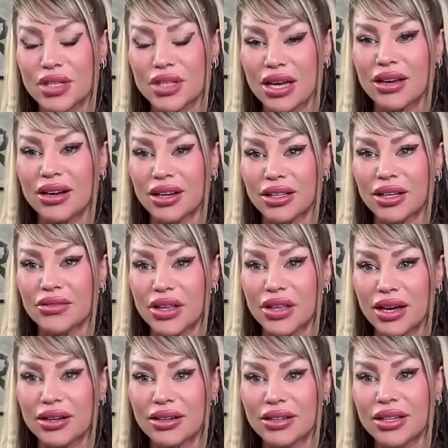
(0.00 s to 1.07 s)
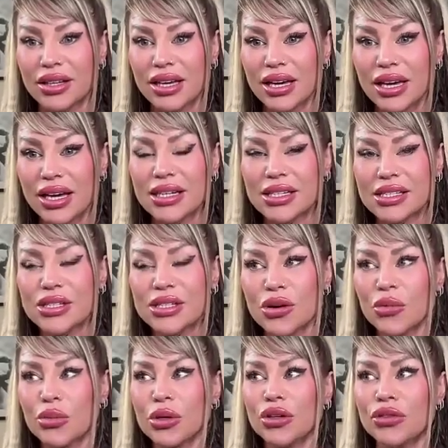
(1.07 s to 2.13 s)
Yeah, I love that. And it's
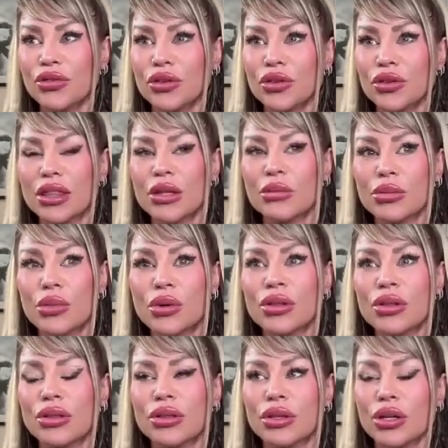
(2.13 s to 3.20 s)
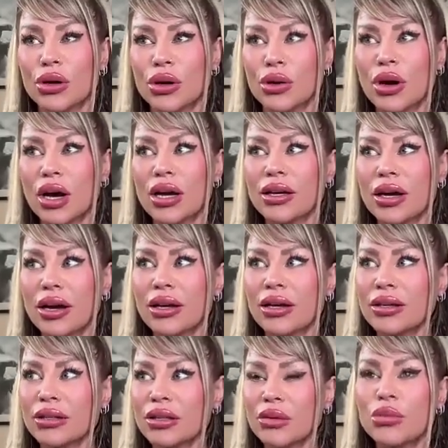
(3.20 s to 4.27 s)
so beautiful. Like the more,
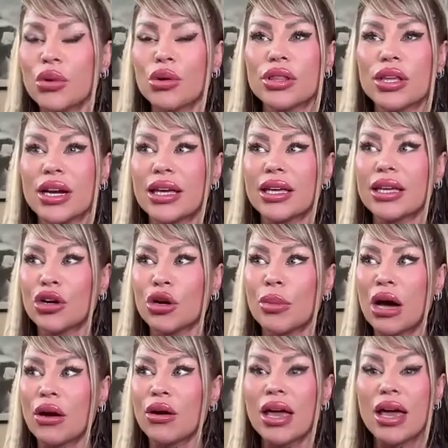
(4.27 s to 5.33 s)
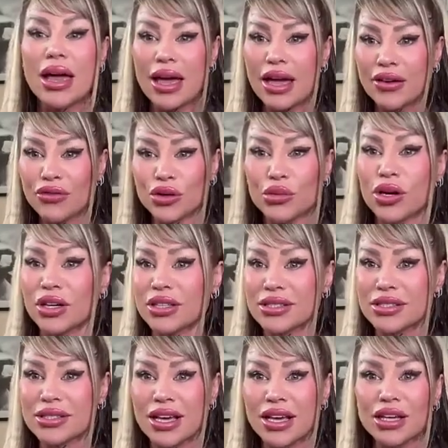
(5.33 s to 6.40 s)
the more that I hear about
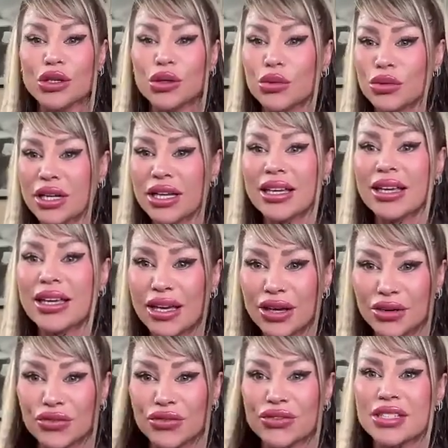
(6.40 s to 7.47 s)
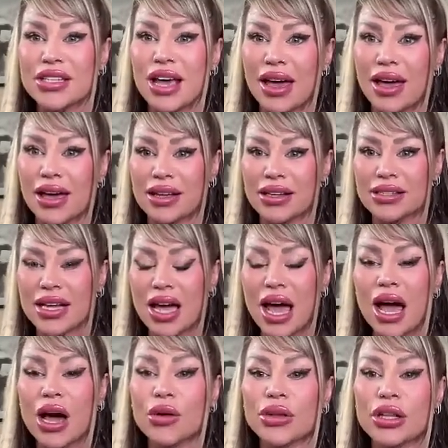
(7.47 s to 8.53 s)
everyone's unique gifts and
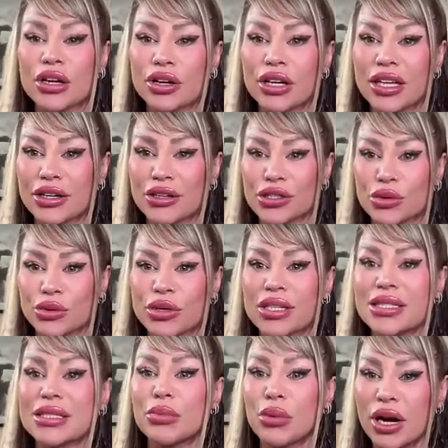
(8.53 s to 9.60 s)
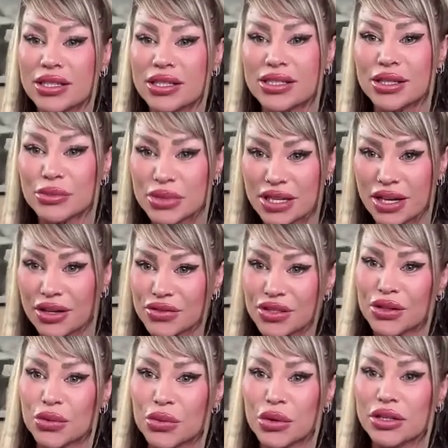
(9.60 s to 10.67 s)
how they are here to express themselves
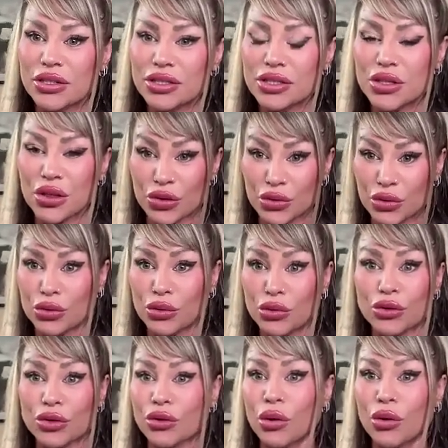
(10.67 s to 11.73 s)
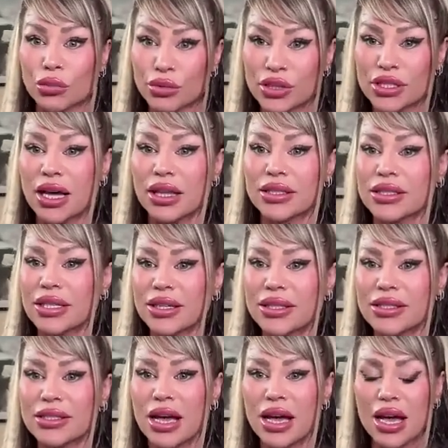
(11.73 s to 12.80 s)
in the world through their own
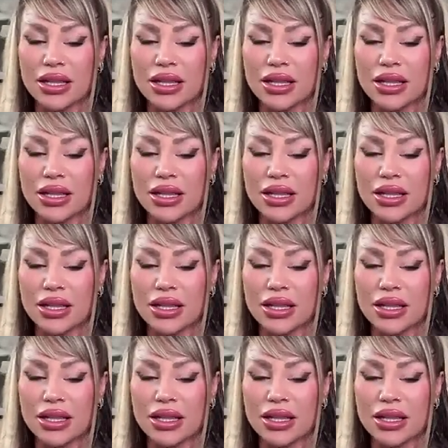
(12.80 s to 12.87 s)
modalities,